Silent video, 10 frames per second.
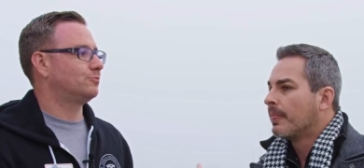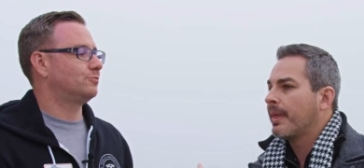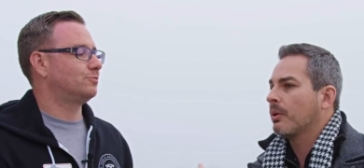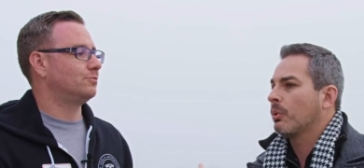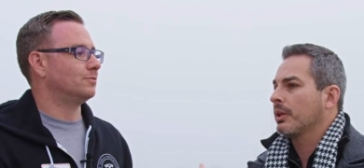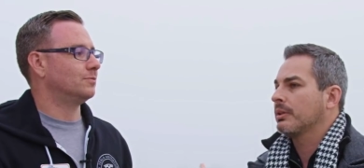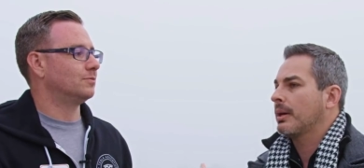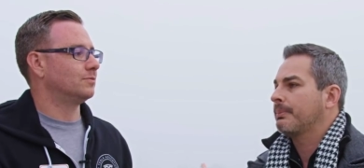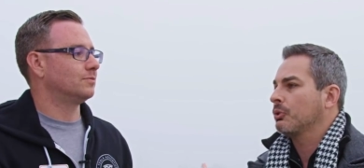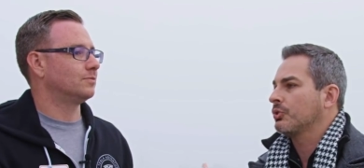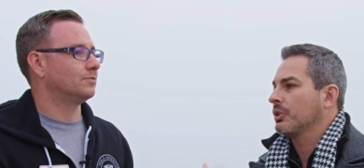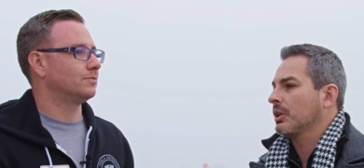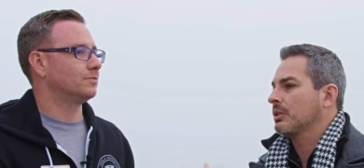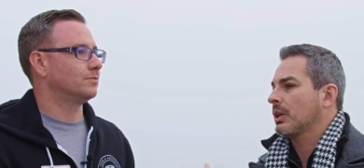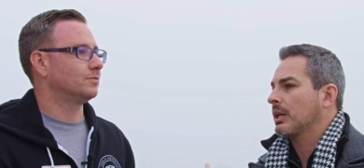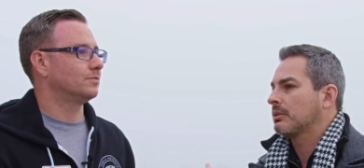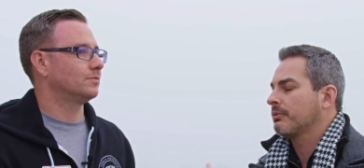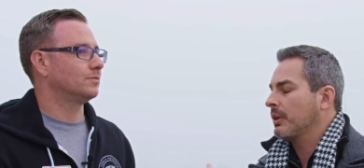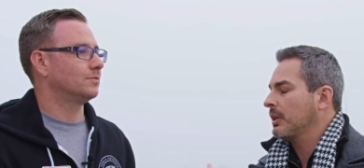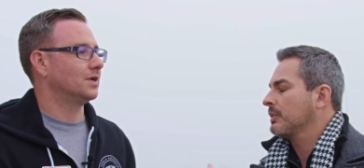Speaker 1: they will end up using it at
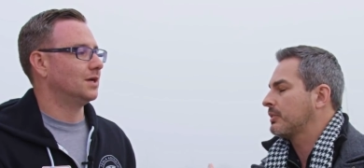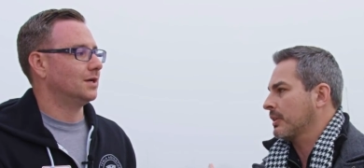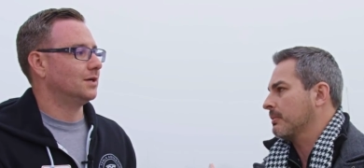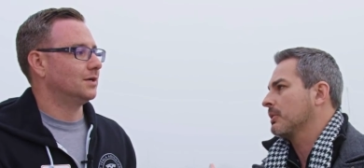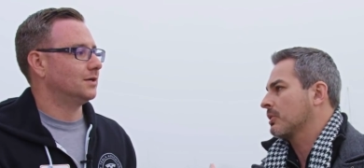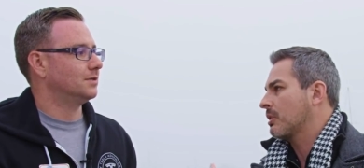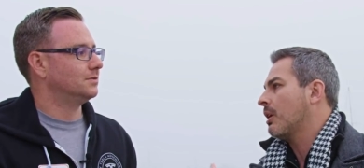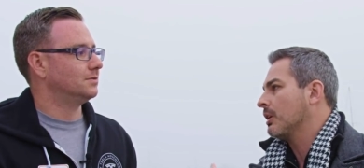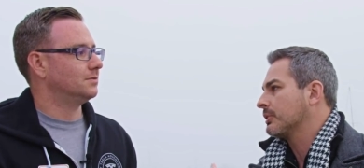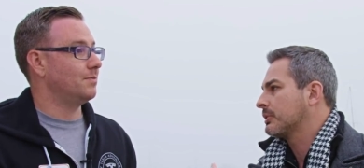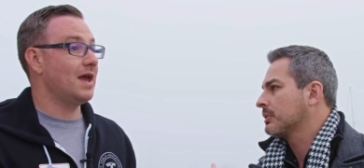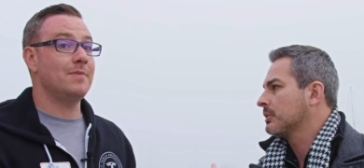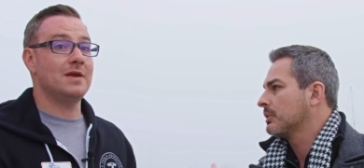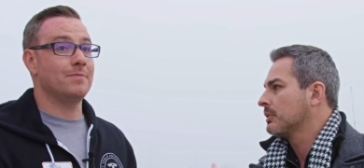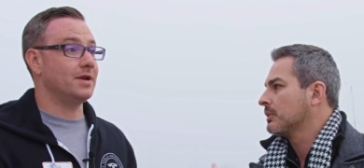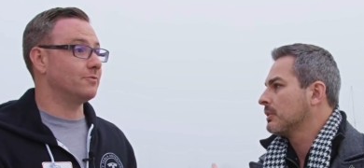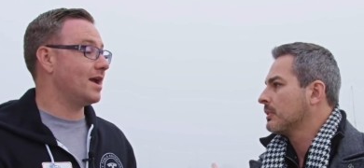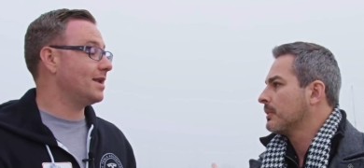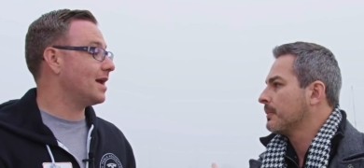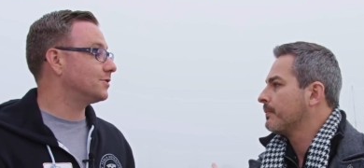very similar costs.
Speaker 2: Maybe, but
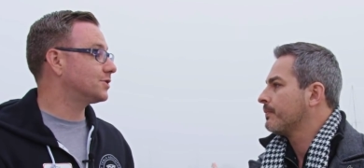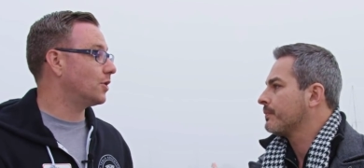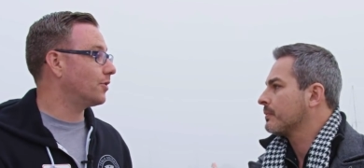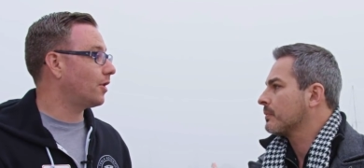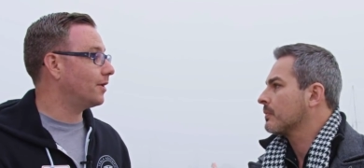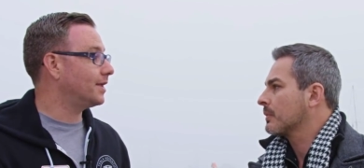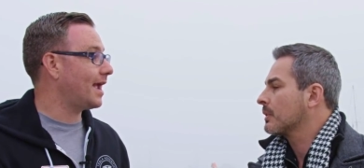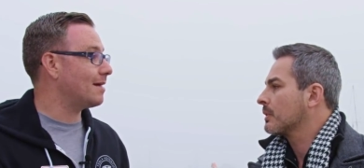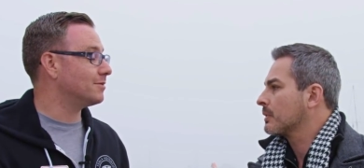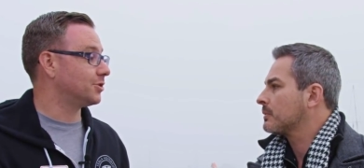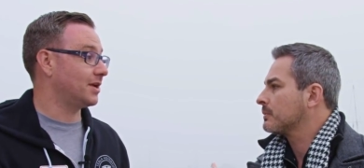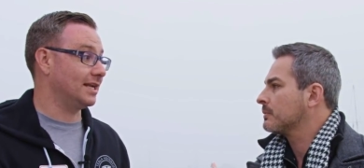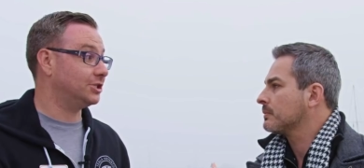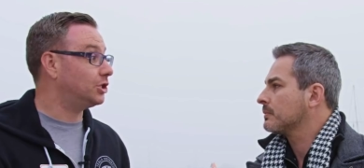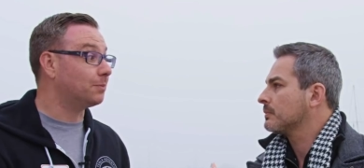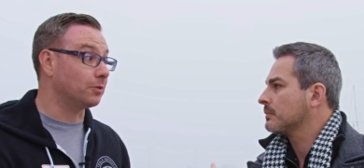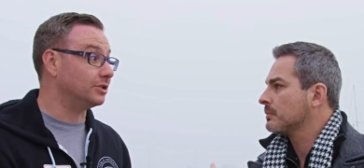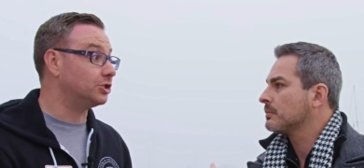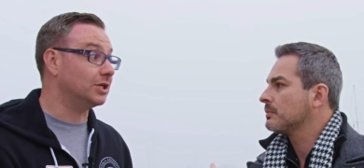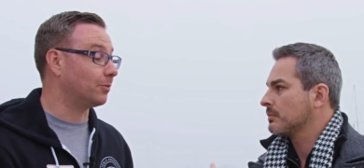right now sonar and cameras are getting cheaper
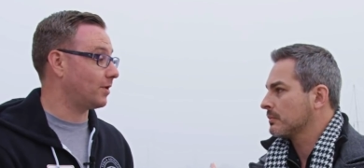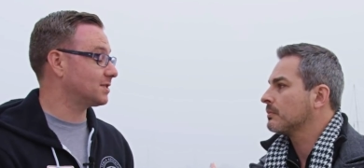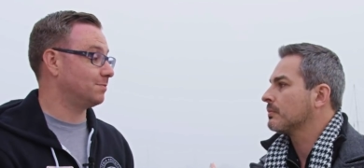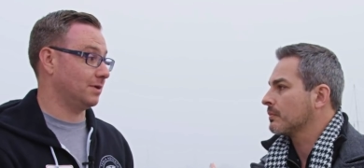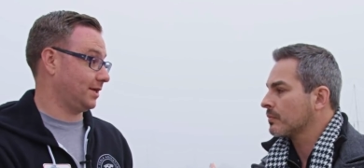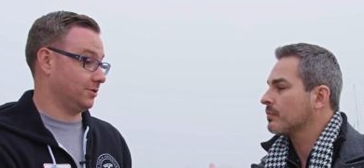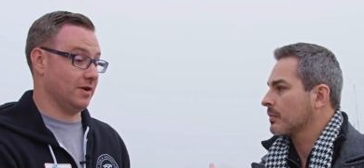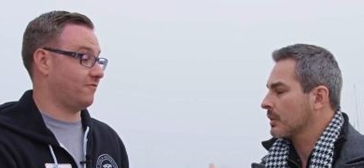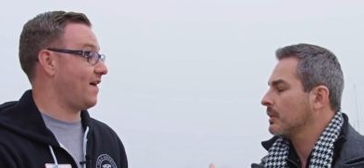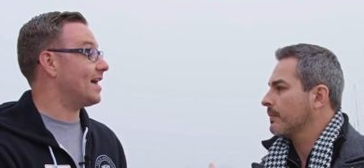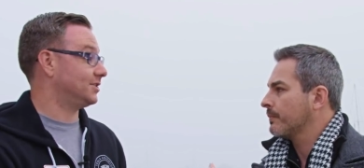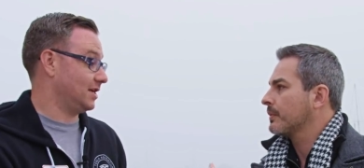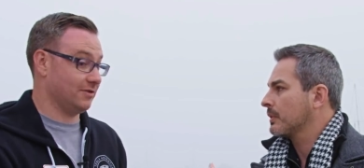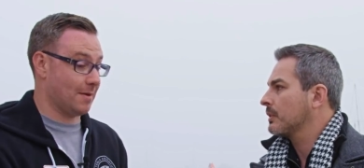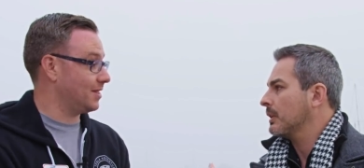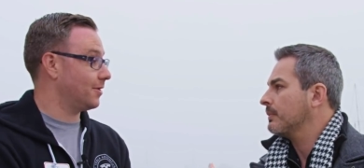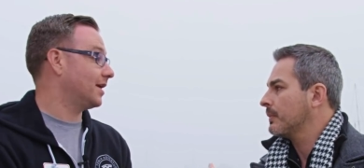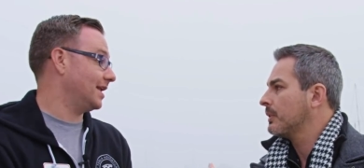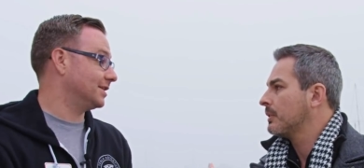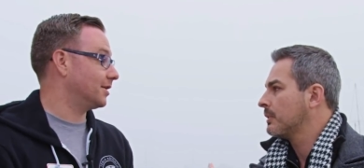and cheaper. like fat, I mean, yeah. they're
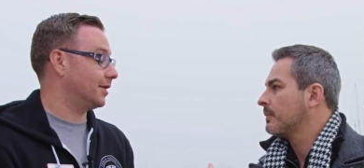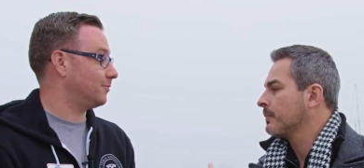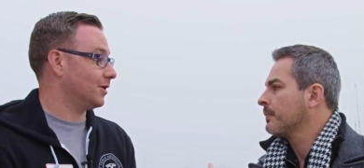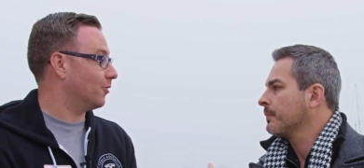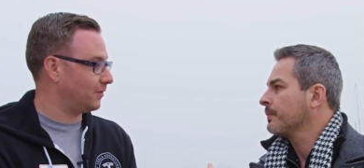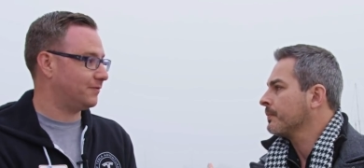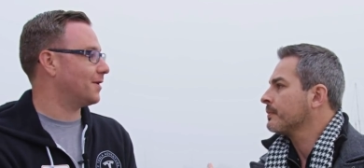getting to the you know fifty